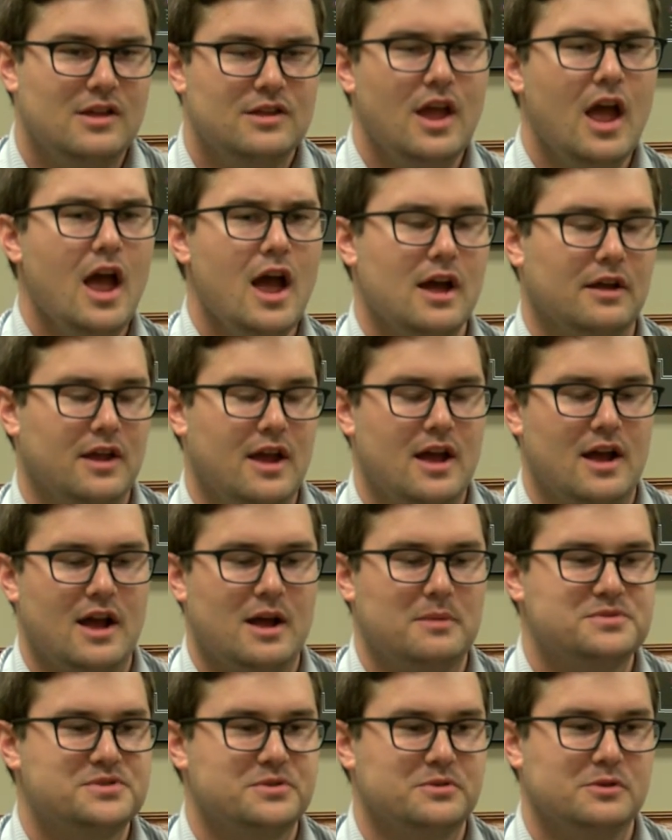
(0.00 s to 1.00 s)
Yeah, yeah,
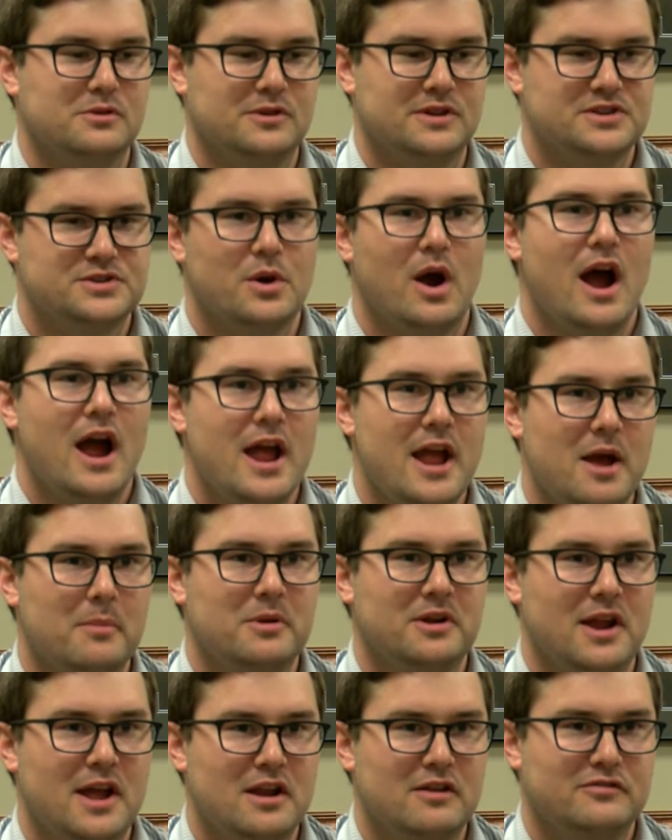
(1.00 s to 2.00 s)
absolutely. So I am a
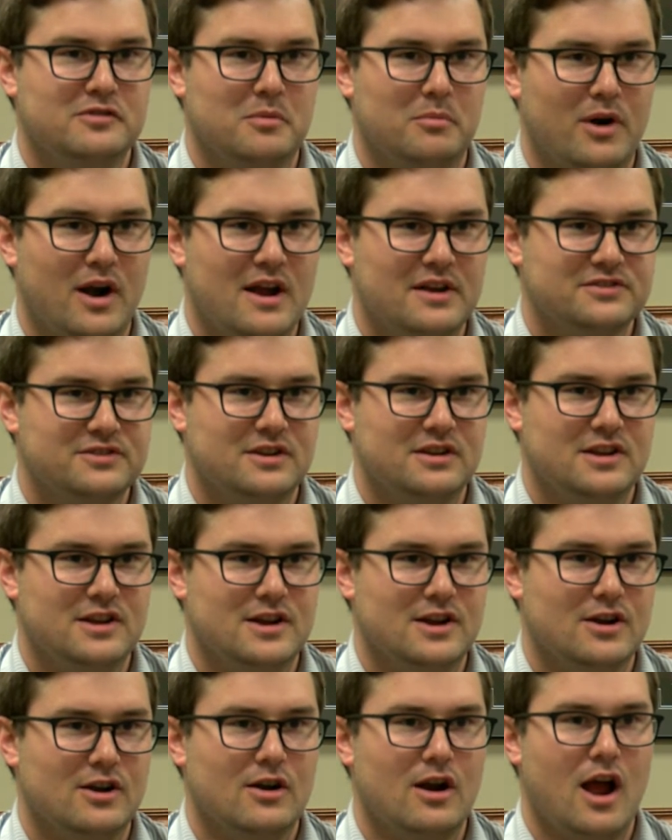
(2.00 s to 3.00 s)
native Nebraskan
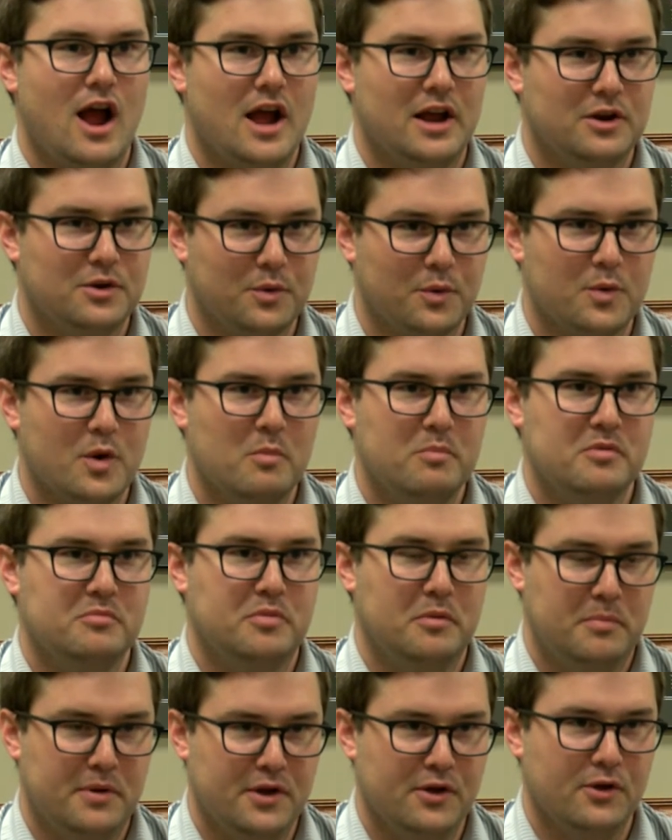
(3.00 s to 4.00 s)
here. I grew up in
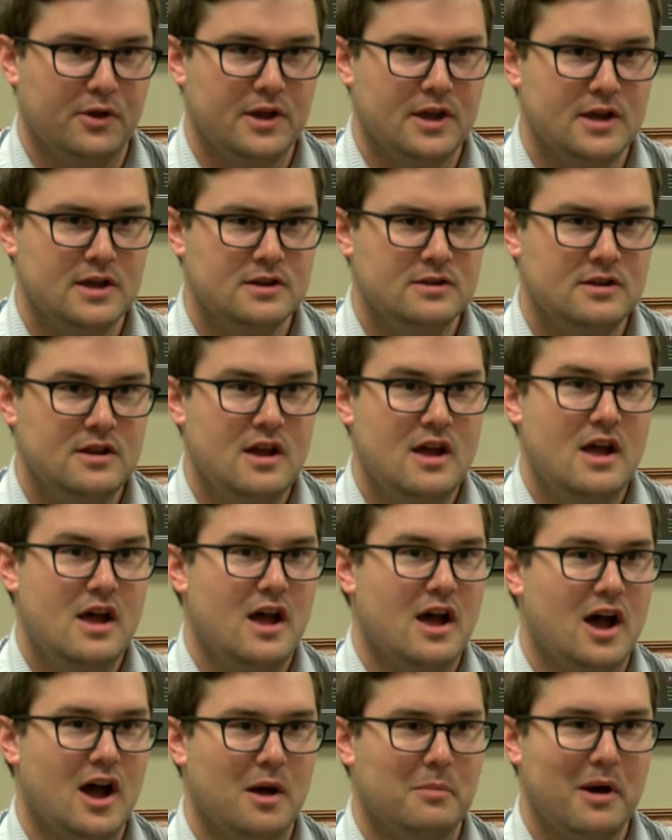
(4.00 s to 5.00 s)
Papillion.
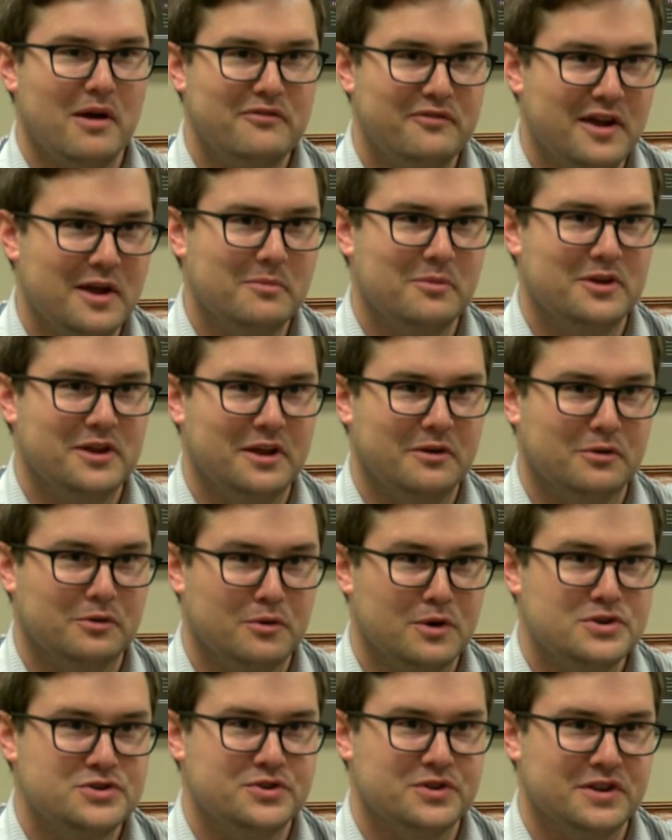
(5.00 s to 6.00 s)
Uh, my family
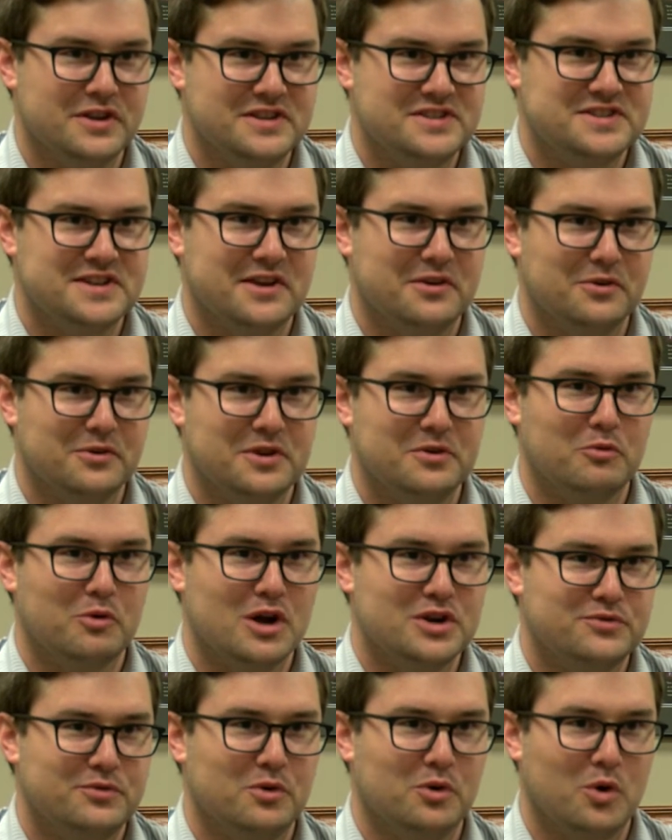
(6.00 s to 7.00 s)
originally settled in
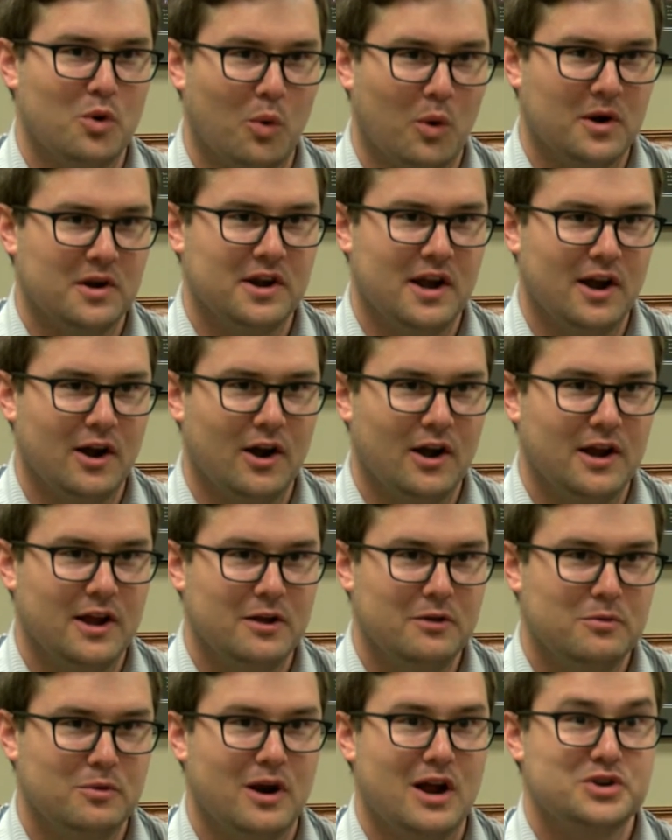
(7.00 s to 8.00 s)
Rushville Gordon
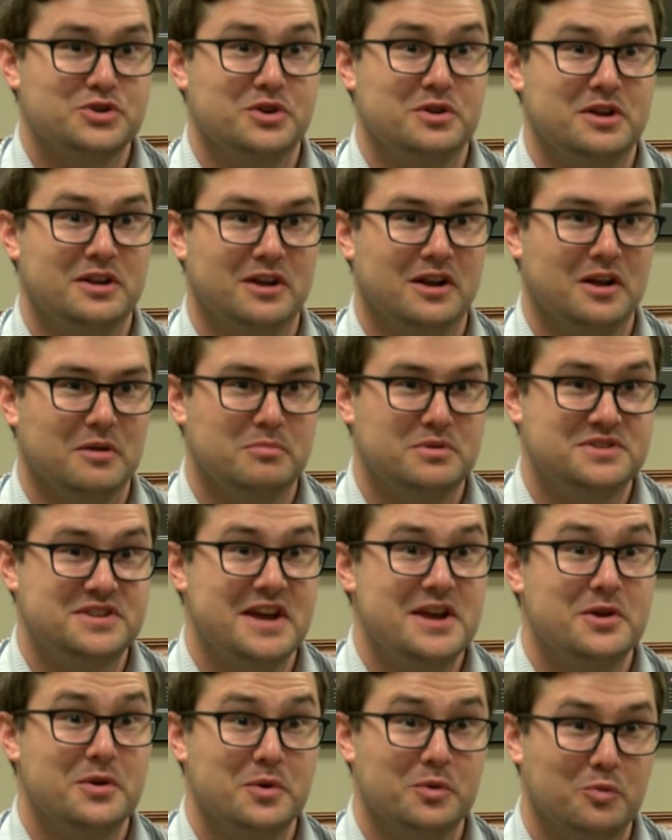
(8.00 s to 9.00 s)
area. We're actually uh,
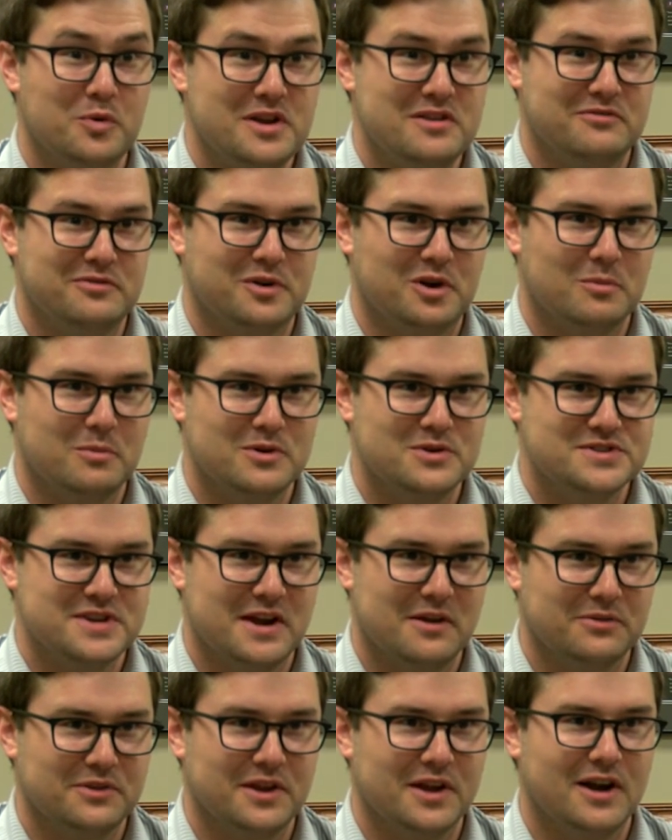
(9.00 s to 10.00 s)
potato and wheat farmers
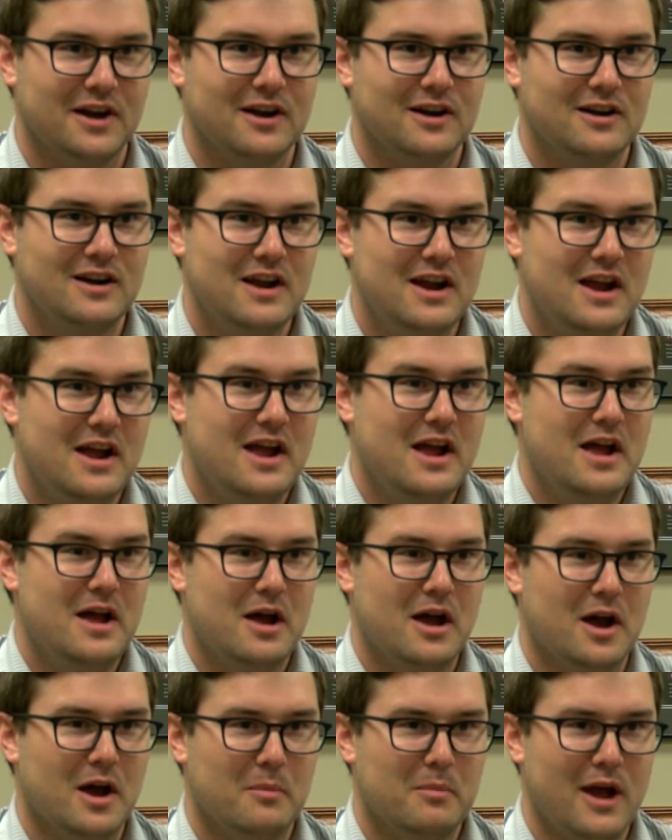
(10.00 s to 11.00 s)
out there
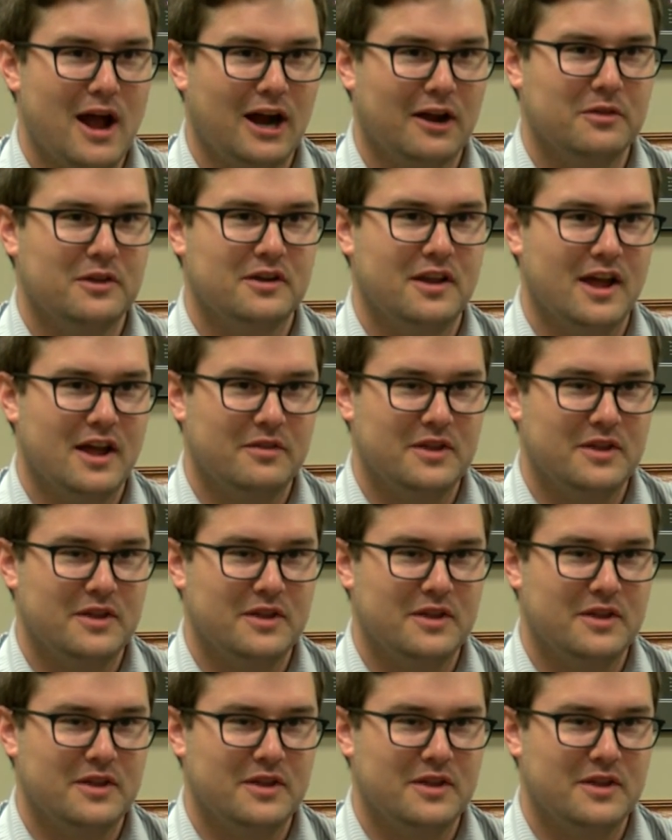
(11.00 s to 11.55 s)
uh, back in the day.